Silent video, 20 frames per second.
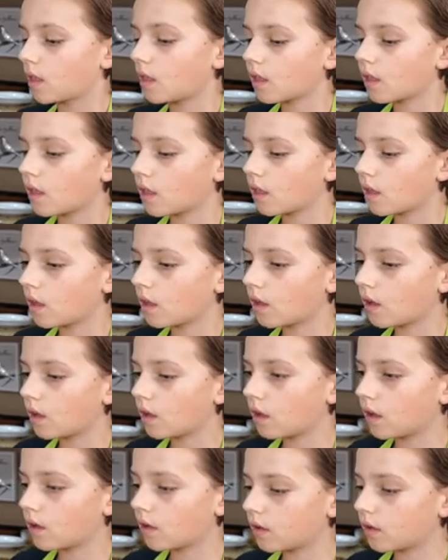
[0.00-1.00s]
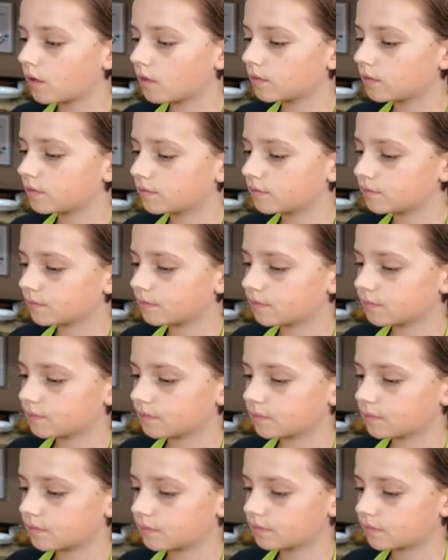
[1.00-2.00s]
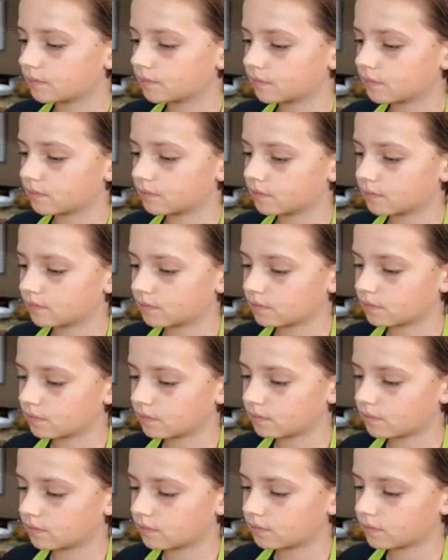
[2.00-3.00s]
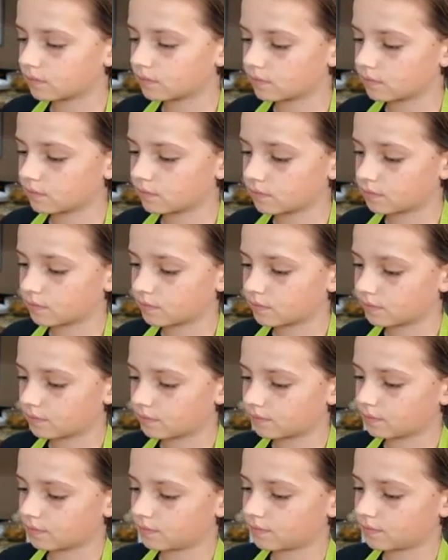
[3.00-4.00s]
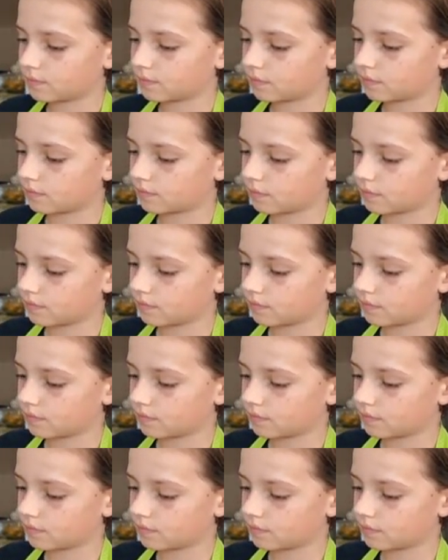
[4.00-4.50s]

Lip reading: The person shown says nothing.